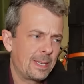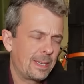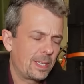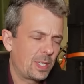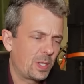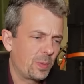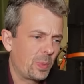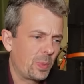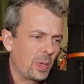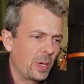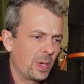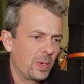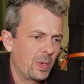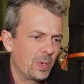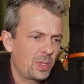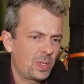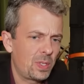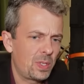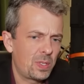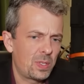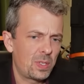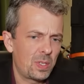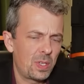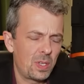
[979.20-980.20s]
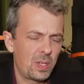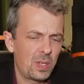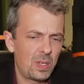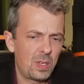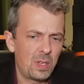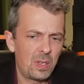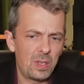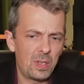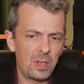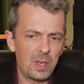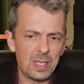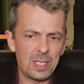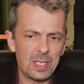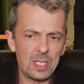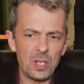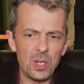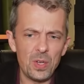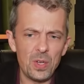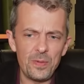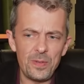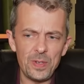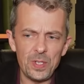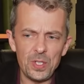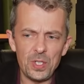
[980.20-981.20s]
I suppose. Uh, I don't
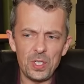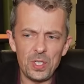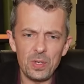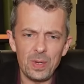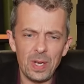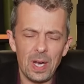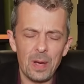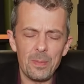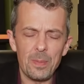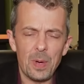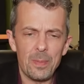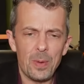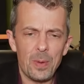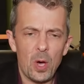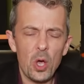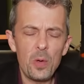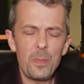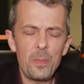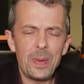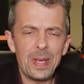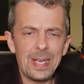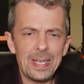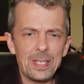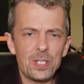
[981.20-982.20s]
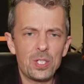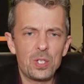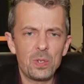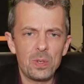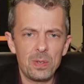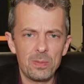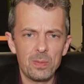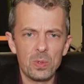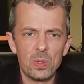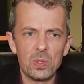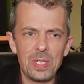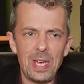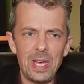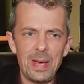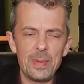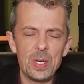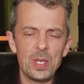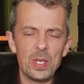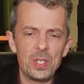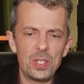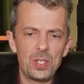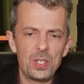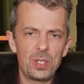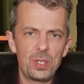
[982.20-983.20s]
know if it's doing... I'm, I'm hoping it's doing more
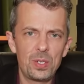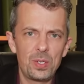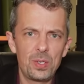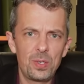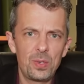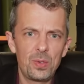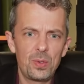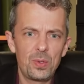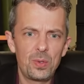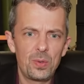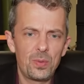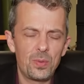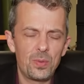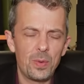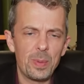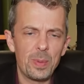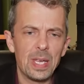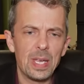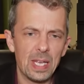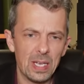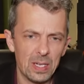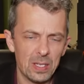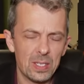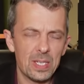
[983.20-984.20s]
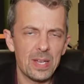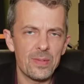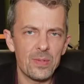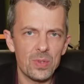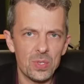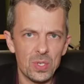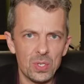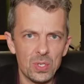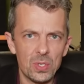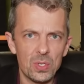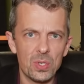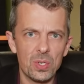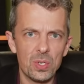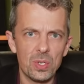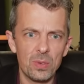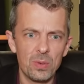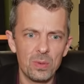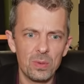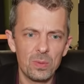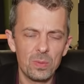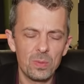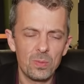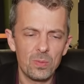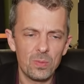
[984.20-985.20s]
damage for being a seven six
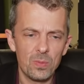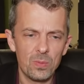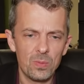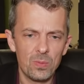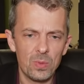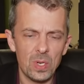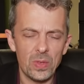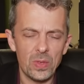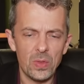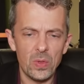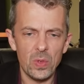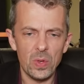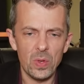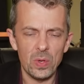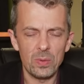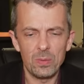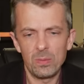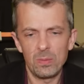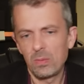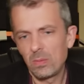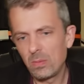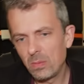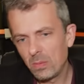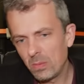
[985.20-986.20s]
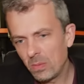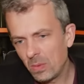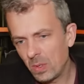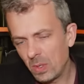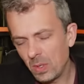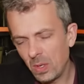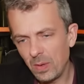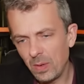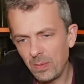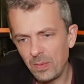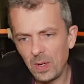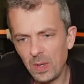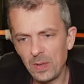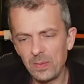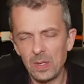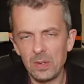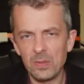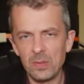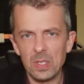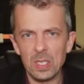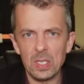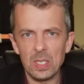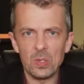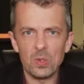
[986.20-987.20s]
two rather than a five
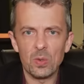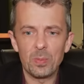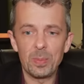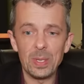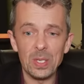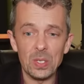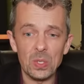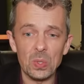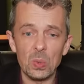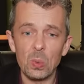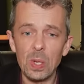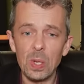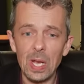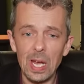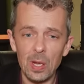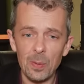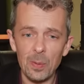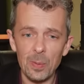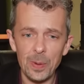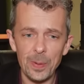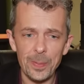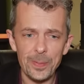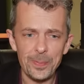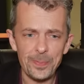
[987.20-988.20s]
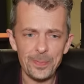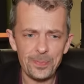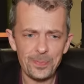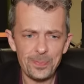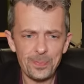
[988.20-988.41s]
five six or a pistol caliber.